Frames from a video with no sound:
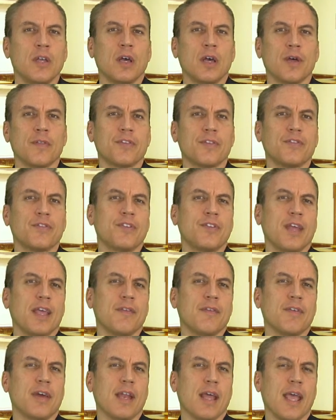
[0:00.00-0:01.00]
uh, this is
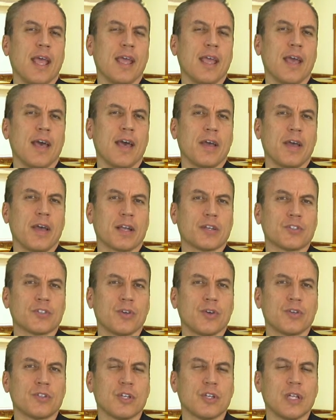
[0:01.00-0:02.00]
Dave at AFX
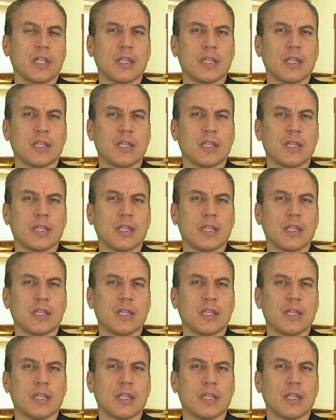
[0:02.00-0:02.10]
Search,